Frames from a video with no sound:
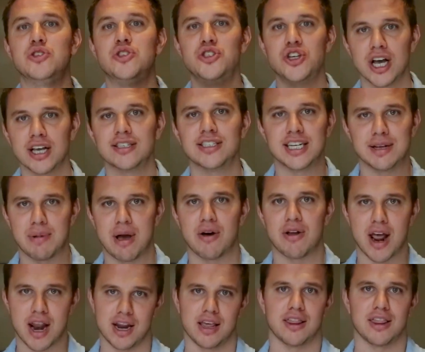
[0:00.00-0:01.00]
just
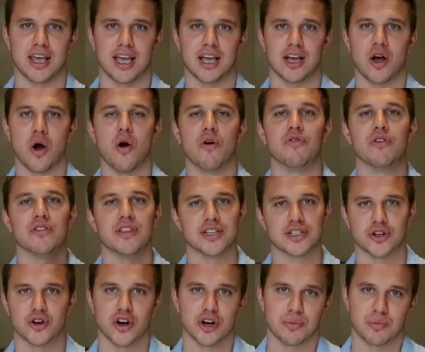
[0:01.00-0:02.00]
about anything over
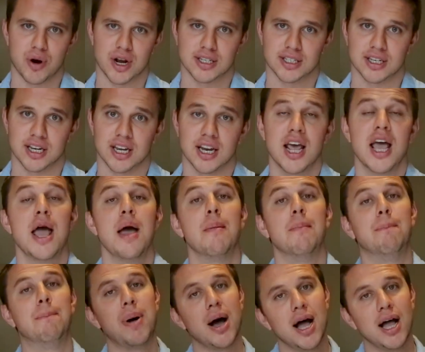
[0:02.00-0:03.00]
this current president.
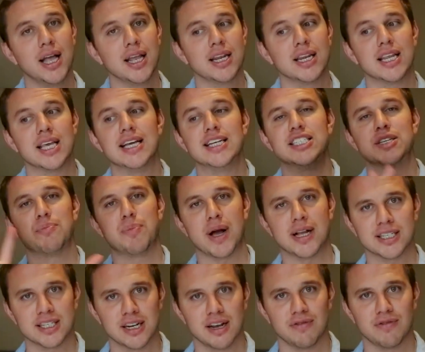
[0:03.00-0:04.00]
But
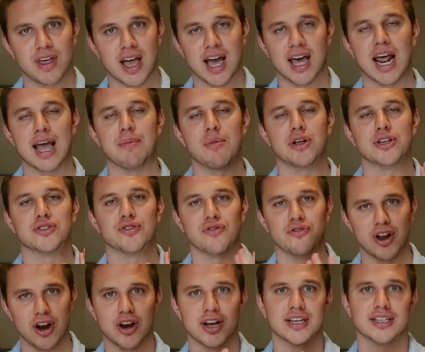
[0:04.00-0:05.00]
independent of that, I'm also
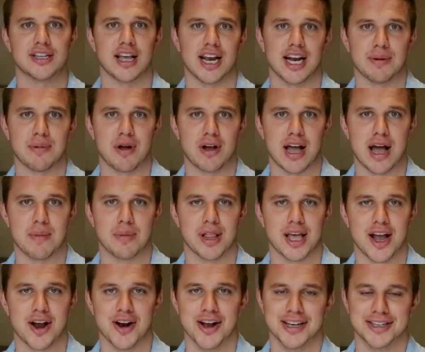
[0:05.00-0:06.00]
very excited about
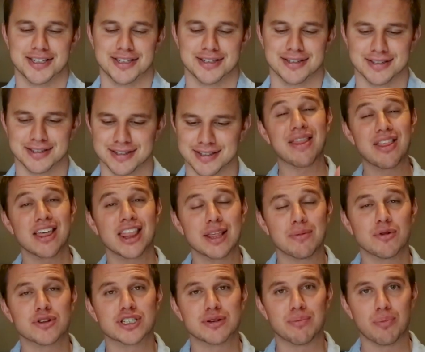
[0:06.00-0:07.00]
Kamala Harris. I think
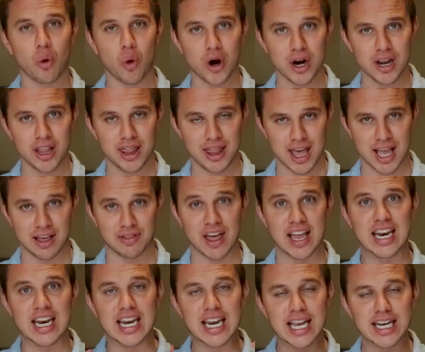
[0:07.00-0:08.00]
the most important thing
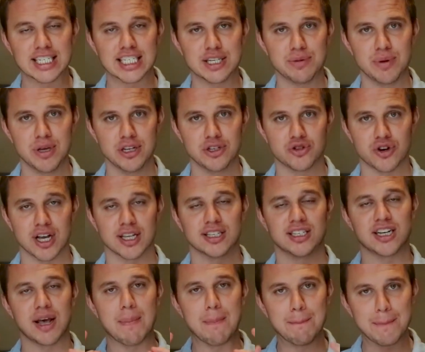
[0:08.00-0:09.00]
that needs to be
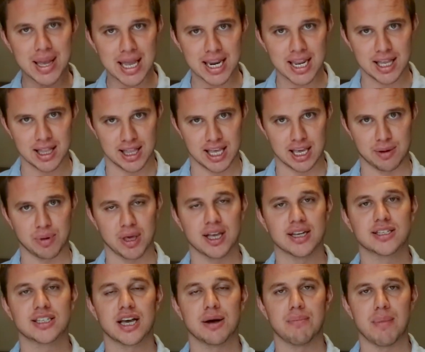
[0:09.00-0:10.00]
addressed immediately
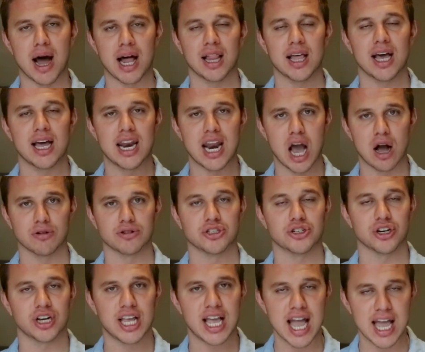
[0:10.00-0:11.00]
because Kamala
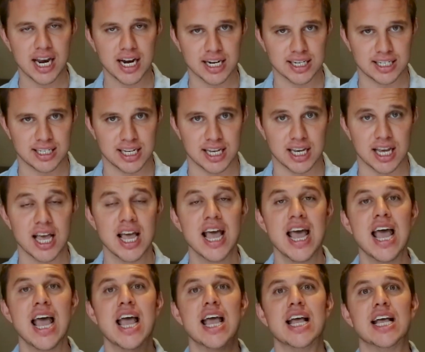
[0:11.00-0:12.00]
announced her candidacy
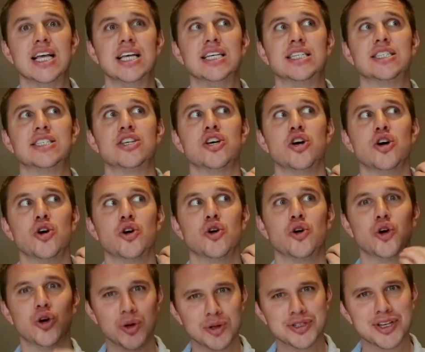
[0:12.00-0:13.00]
is
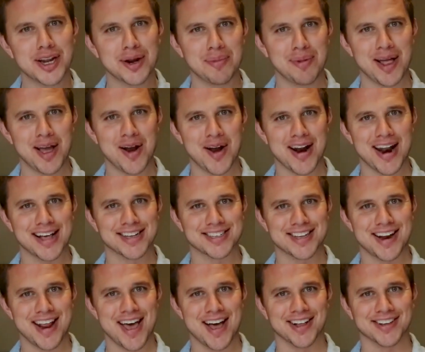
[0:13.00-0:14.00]
who's going to play her on
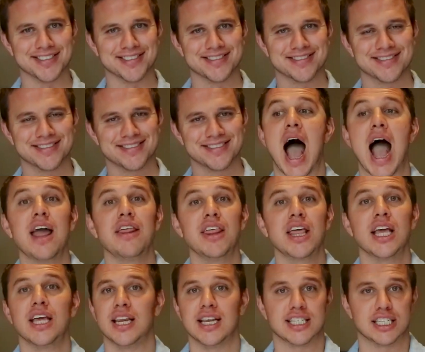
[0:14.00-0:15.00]
SNL. I
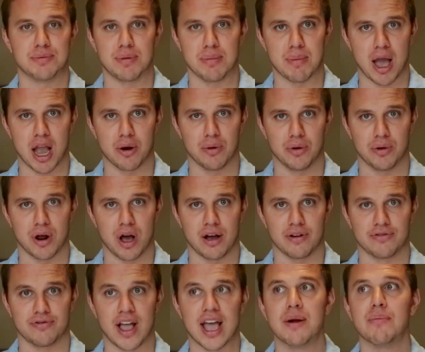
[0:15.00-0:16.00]
think it needs to be Maya
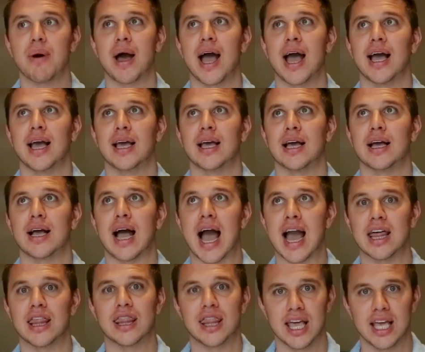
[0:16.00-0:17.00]
Rudolph. And by
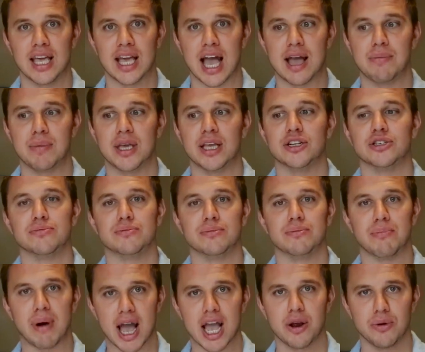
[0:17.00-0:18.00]
I think, I mean
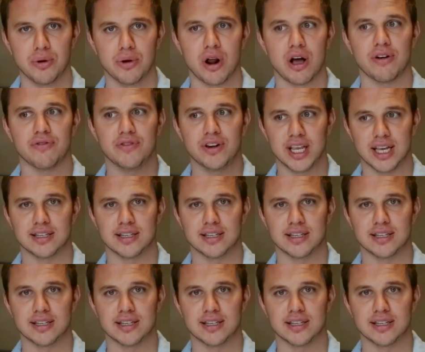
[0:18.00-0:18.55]
Maya Rudolph